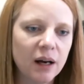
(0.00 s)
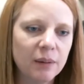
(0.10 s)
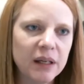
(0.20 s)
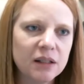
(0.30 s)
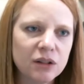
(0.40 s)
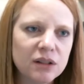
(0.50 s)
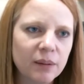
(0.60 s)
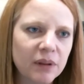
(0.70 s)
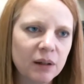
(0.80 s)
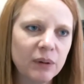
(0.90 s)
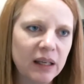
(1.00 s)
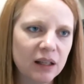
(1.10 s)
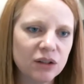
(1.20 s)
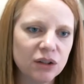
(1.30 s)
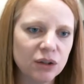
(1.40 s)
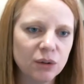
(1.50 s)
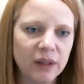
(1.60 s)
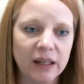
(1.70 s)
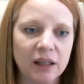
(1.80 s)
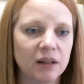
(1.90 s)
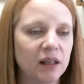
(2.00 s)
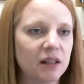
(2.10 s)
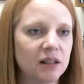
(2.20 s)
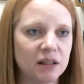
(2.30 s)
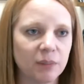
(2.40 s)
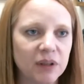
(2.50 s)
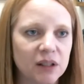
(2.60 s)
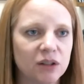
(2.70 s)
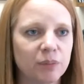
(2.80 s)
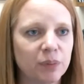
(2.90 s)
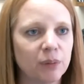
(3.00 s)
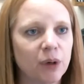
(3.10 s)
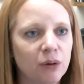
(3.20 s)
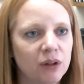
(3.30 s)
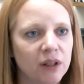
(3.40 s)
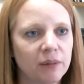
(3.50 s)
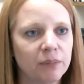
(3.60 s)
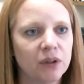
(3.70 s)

Is there something we can do, like something to promote good